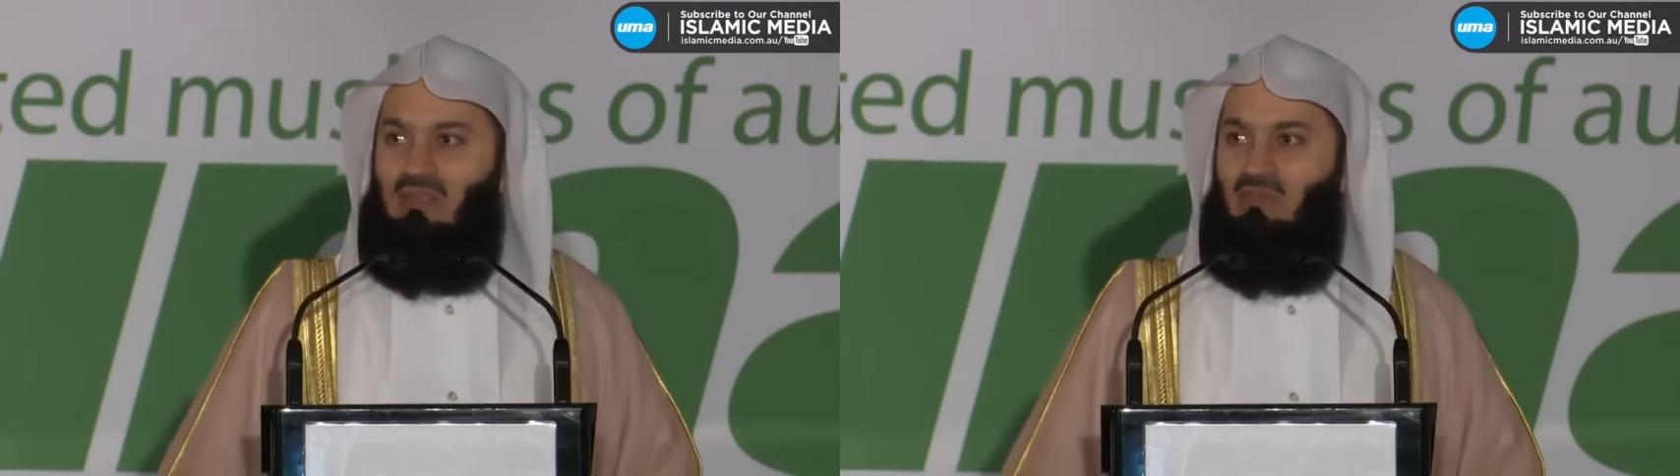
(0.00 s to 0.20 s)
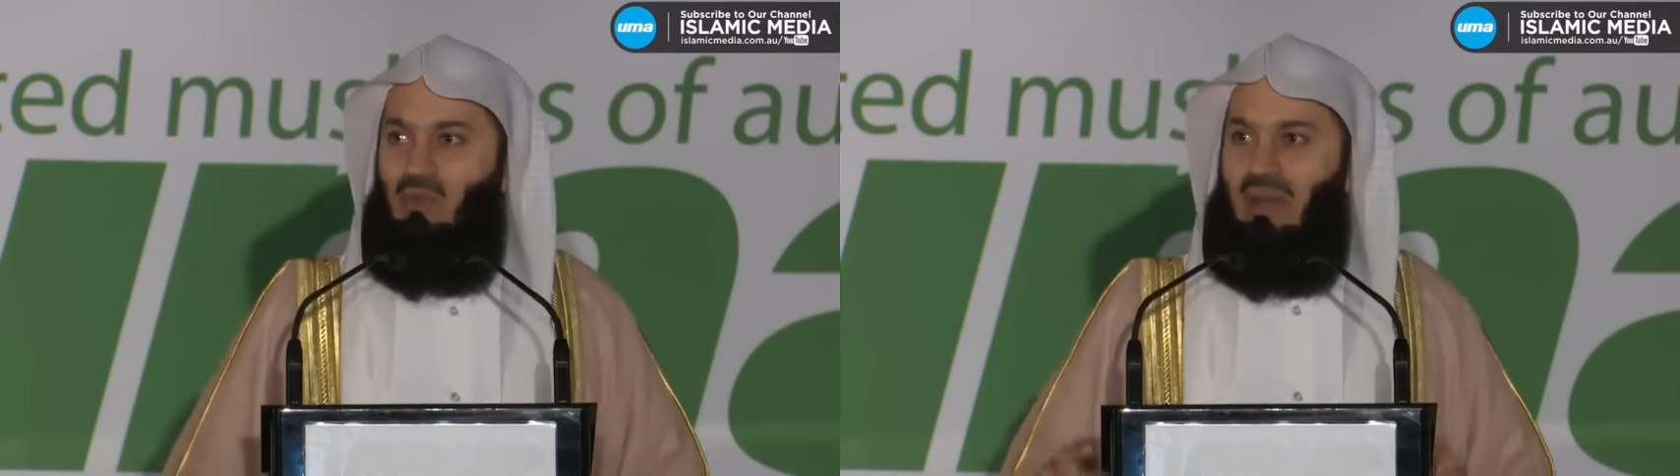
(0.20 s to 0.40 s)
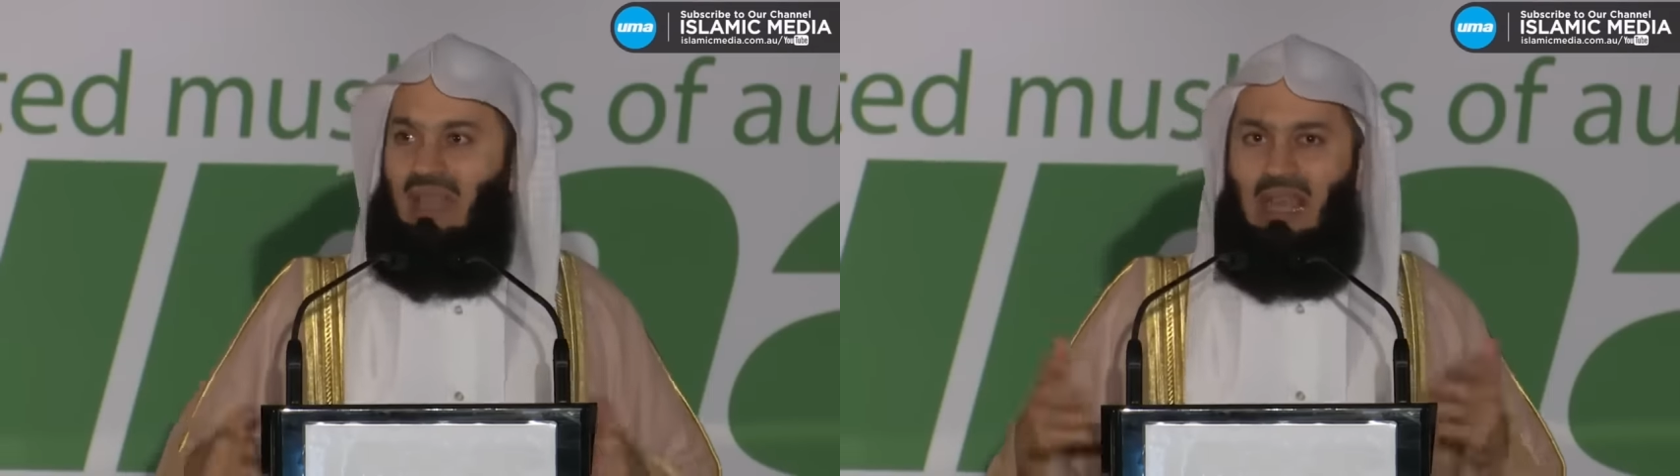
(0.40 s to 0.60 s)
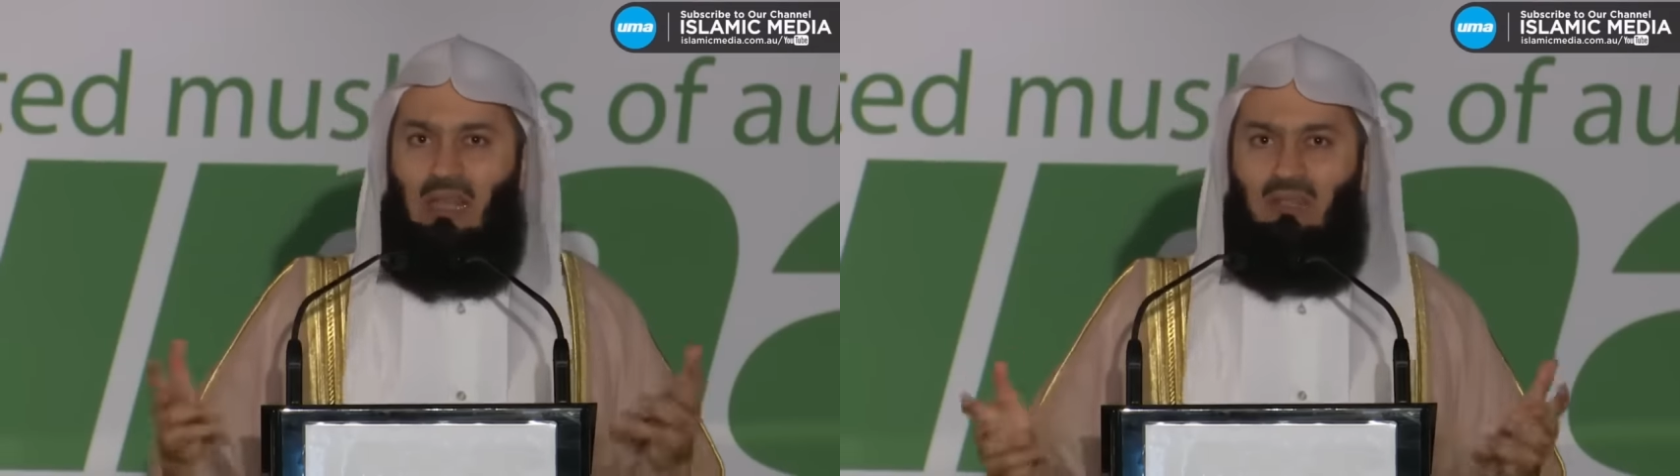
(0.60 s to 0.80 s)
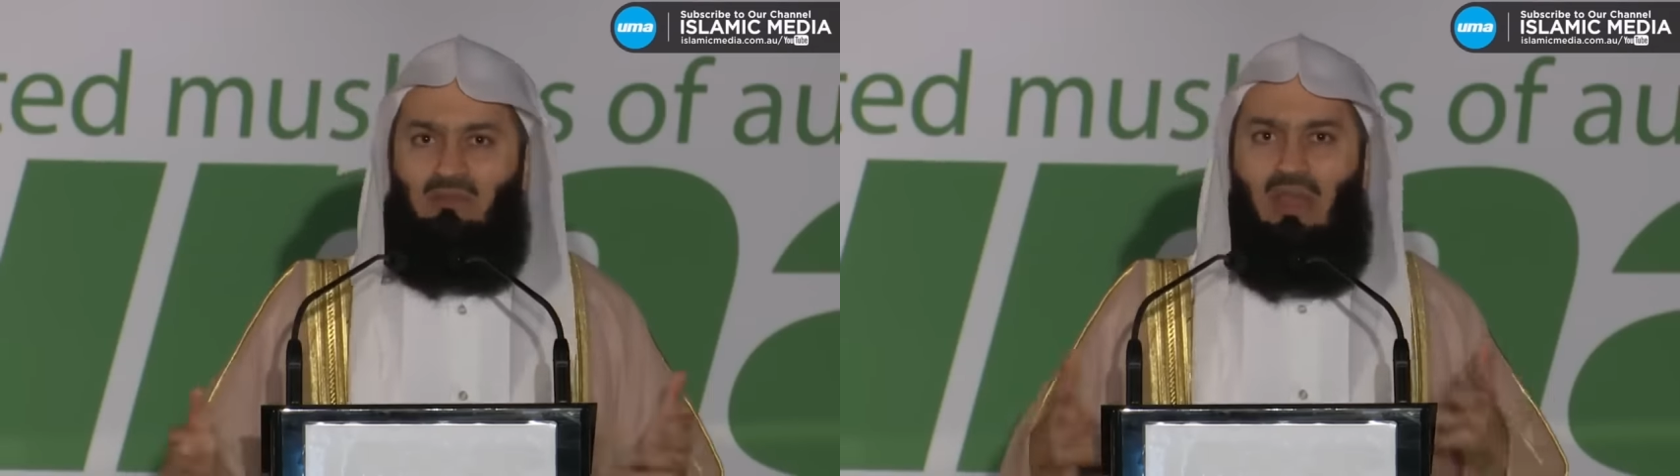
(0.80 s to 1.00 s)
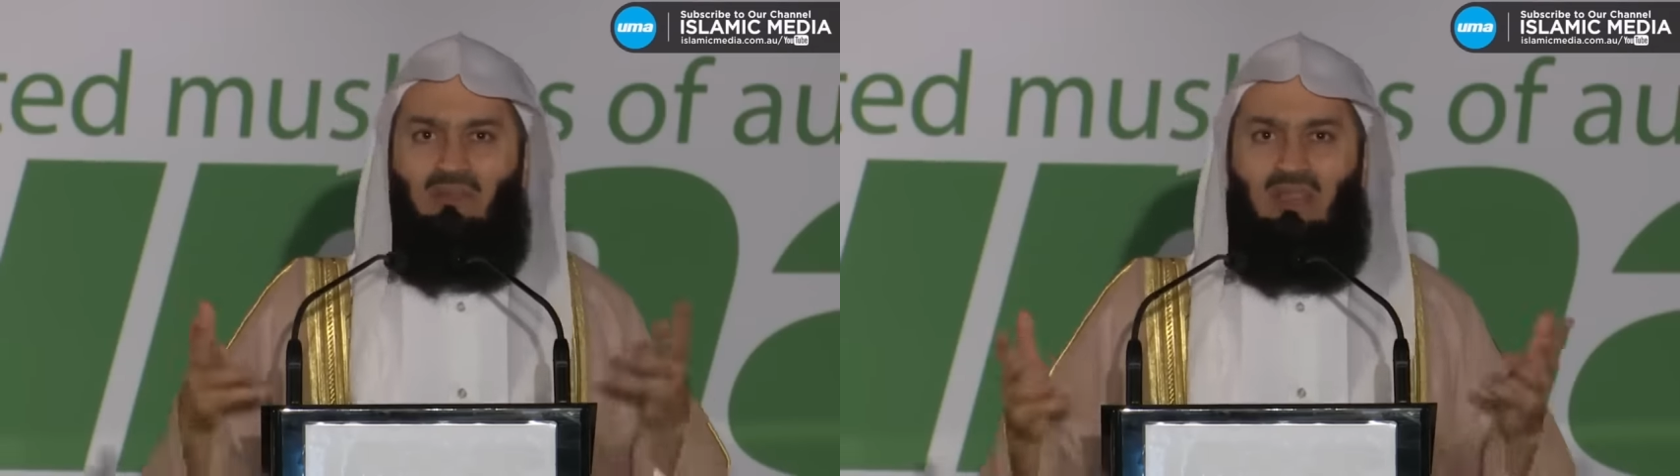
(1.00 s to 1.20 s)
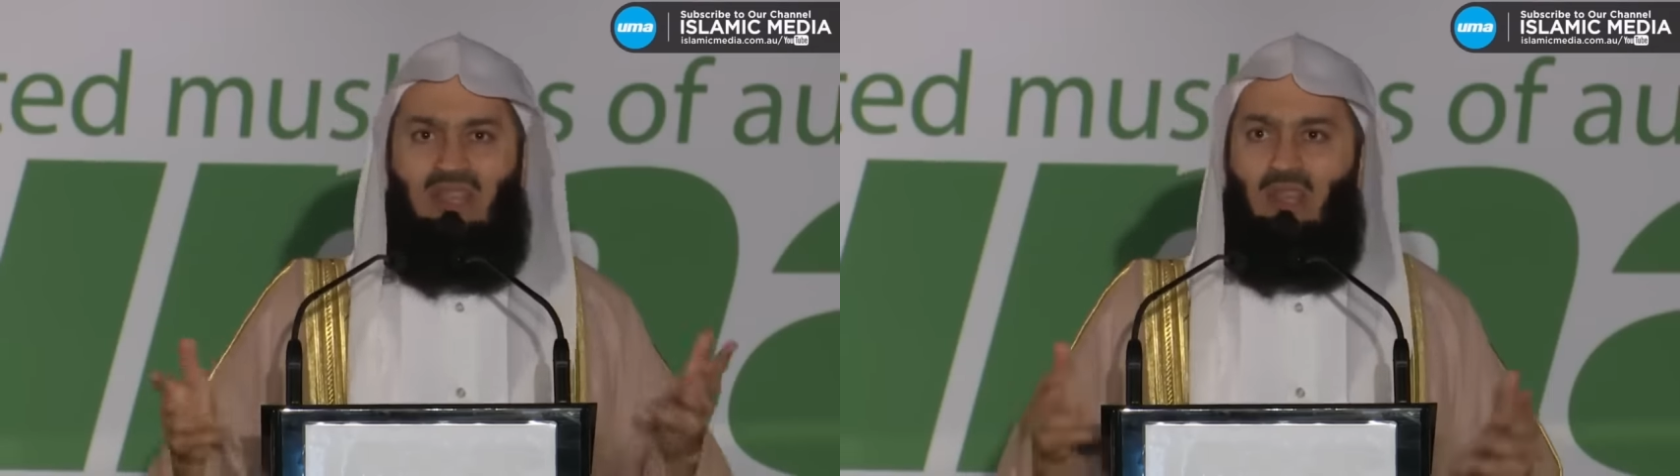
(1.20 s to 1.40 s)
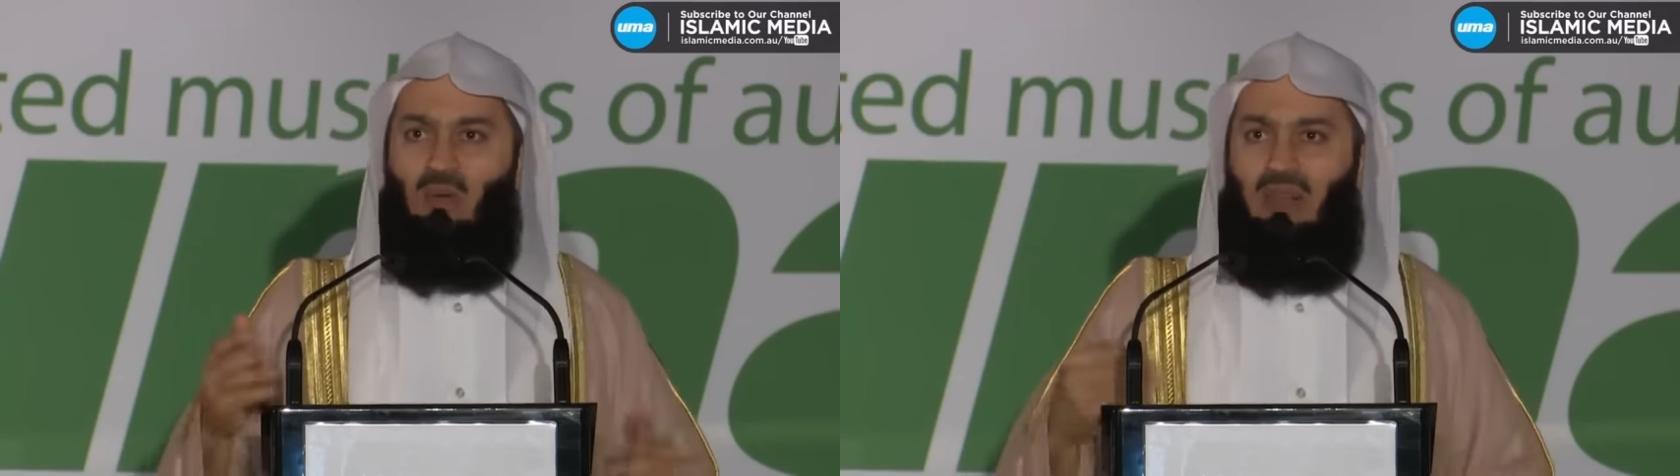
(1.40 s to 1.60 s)
for my health, for
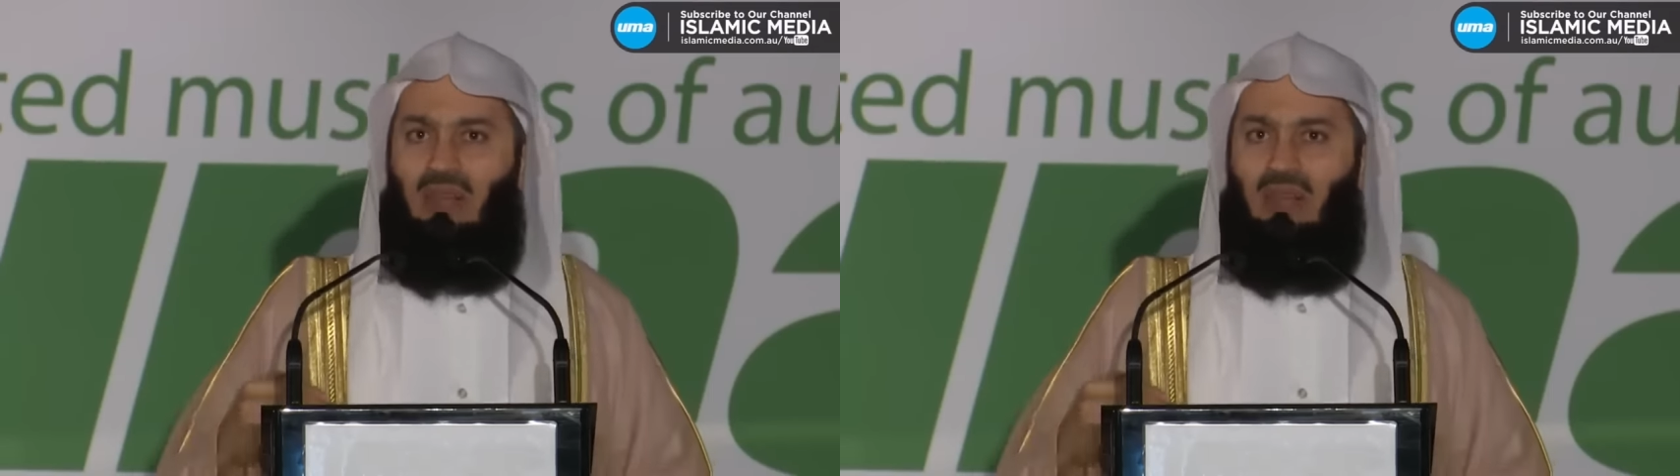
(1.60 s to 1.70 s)
everything, oh